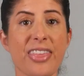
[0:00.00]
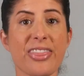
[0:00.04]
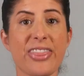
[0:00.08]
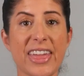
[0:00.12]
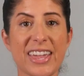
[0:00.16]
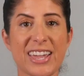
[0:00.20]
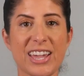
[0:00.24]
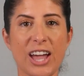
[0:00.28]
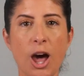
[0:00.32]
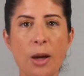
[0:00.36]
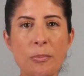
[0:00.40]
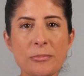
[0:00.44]

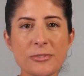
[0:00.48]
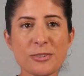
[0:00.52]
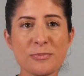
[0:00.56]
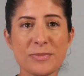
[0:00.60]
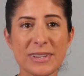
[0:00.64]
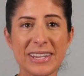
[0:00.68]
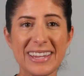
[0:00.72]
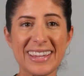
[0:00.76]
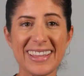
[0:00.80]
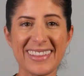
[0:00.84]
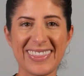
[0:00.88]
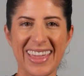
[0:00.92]
They come to
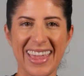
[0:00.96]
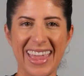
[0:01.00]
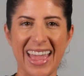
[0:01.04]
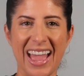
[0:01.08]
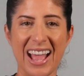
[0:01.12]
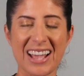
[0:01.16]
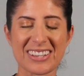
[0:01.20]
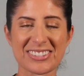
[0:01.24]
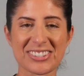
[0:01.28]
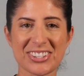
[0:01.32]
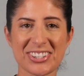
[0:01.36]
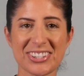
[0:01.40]
me and they
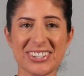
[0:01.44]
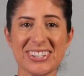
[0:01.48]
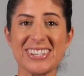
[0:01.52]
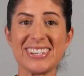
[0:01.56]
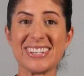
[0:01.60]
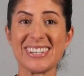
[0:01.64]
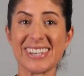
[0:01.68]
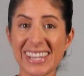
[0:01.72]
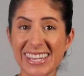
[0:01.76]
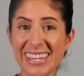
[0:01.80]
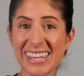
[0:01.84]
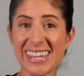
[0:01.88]
ask,
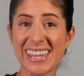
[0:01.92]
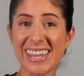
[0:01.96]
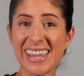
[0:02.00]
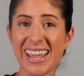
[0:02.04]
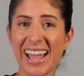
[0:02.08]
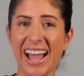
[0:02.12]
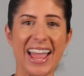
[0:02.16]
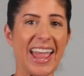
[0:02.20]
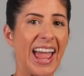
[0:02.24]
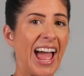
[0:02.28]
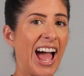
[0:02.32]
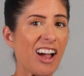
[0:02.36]
Nikki,
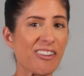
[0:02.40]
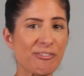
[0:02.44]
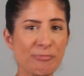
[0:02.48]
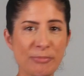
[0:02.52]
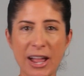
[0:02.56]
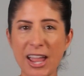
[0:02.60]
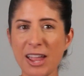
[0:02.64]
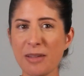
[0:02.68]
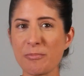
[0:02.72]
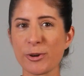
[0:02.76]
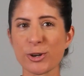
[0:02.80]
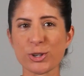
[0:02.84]
I have
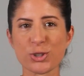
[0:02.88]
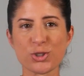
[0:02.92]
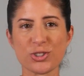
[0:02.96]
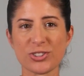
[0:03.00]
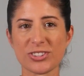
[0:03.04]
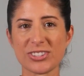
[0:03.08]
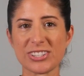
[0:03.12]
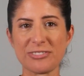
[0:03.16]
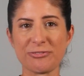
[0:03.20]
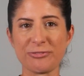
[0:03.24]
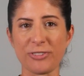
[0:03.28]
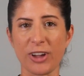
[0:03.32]
my
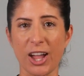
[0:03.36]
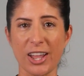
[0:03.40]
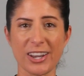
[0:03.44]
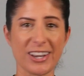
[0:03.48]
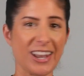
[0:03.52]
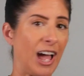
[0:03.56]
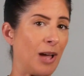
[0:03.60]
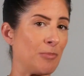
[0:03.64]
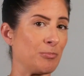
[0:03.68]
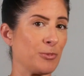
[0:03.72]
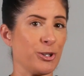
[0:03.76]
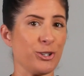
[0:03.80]
emergency
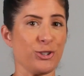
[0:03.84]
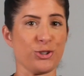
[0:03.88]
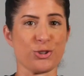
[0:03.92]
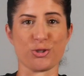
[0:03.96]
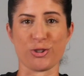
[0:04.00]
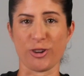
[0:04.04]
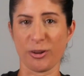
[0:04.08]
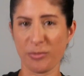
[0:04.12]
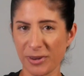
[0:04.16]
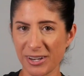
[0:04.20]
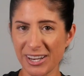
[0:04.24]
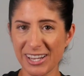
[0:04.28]
fund, I'm
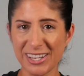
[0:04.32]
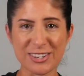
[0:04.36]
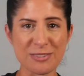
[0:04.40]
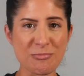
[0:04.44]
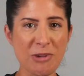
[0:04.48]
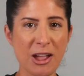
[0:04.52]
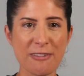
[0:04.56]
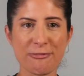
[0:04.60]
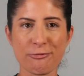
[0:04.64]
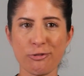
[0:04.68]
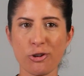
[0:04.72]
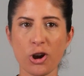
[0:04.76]
contributing to
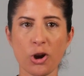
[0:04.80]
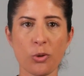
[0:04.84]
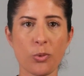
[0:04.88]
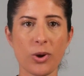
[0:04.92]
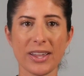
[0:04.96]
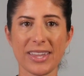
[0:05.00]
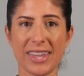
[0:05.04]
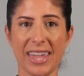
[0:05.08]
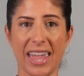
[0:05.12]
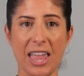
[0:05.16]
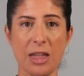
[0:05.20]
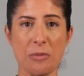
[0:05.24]
my
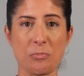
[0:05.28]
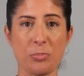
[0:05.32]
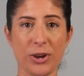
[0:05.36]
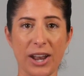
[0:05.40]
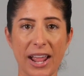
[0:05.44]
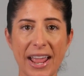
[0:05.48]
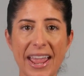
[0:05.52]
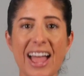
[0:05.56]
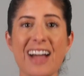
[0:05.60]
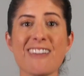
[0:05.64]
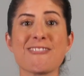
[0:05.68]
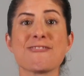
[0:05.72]
401k, but
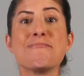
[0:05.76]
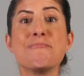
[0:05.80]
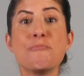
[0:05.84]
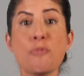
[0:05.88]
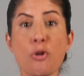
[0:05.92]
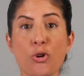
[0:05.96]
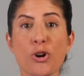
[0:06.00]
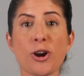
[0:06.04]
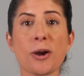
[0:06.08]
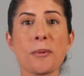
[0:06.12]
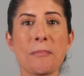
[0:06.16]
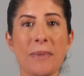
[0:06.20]
I have
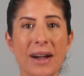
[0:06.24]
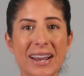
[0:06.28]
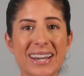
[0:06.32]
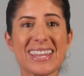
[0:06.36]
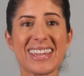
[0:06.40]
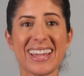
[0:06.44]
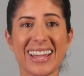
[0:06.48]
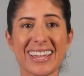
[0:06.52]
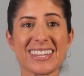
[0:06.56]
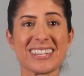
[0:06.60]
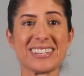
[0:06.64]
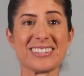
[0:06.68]
more
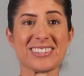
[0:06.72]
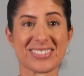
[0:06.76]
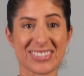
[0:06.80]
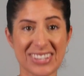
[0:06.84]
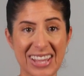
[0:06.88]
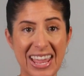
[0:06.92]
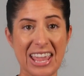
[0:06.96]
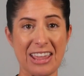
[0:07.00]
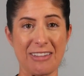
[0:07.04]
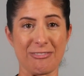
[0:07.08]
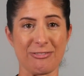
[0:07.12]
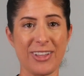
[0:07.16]
money I can
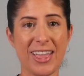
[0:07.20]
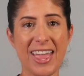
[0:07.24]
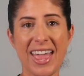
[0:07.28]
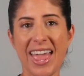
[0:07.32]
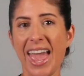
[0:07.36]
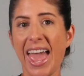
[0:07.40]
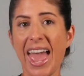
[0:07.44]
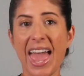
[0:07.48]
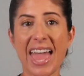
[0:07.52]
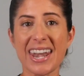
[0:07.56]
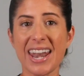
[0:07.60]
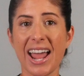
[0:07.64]
save,
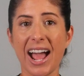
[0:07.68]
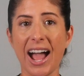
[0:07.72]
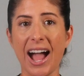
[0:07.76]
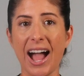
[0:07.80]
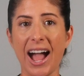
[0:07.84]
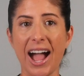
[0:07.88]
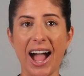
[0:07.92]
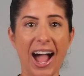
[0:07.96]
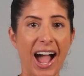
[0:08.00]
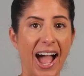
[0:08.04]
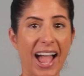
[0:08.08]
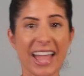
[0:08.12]
and
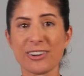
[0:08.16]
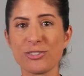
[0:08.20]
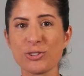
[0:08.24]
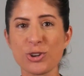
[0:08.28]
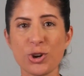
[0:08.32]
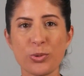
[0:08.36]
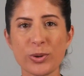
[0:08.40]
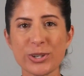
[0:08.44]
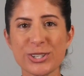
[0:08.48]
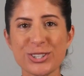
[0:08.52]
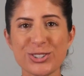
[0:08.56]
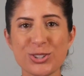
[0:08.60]
I don't
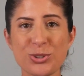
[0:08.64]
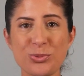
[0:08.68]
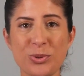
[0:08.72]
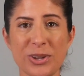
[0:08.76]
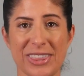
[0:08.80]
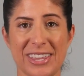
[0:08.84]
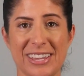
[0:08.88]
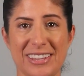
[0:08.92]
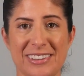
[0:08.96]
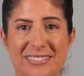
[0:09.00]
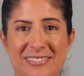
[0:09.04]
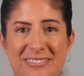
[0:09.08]
know what to do
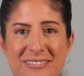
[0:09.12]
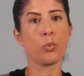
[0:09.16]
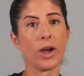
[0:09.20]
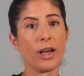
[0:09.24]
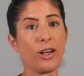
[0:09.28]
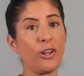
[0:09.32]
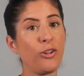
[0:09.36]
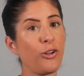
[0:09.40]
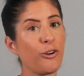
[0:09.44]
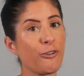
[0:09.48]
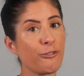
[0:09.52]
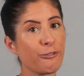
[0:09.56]
with it.
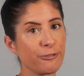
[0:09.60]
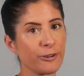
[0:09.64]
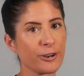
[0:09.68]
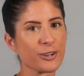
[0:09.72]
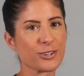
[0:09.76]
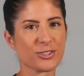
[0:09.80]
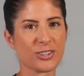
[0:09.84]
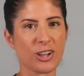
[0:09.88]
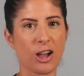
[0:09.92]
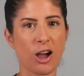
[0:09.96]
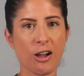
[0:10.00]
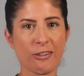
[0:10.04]
Well,
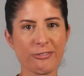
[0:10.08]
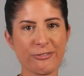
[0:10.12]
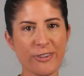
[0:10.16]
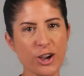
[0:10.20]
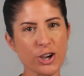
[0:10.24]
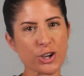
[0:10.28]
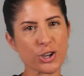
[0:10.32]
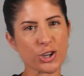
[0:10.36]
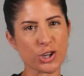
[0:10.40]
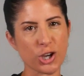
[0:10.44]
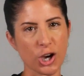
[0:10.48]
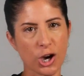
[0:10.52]
first off,
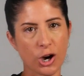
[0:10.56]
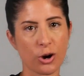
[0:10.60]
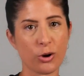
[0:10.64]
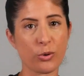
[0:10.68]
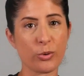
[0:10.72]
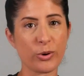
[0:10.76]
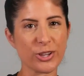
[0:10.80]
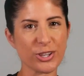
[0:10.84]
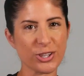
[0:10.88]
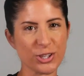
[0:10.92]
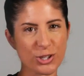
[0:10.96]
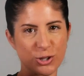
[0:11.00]

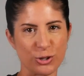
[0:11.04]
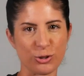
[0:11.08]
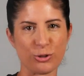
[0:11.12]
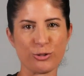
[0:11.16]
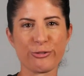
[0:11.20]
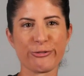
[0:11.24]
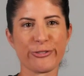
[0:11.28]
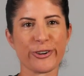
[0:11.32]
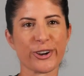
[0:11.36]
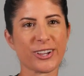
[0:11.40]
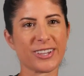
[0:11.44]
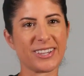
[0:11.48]
go
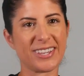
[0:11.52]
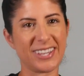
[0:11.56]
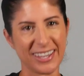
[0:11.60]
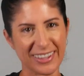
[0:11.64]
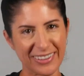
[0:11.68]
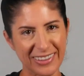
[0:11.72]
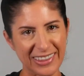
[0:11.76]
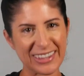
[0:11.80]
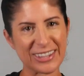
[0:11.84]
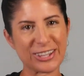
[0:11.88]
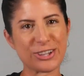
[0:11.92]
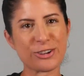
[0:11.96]
you for
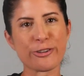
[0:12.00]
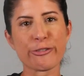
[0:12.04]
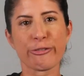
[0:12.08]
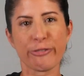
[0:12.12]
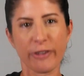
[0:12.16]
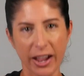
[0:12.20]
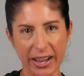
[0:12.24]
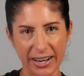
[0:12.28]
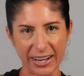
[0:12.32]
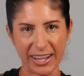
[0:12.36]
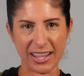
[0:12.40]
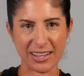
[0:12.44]
killing your
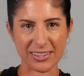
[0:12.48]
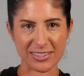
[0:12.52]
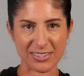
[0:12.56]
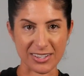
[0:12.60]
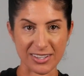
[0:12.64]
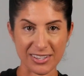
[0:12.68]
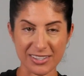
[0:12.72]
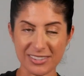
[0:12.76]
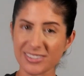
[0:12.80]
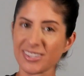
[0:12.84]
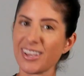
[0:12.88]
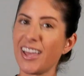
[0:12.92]

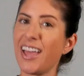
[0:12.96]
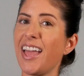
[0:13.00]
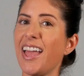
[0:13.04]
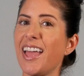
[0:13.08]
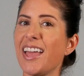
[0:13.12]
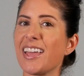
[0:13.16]
finances.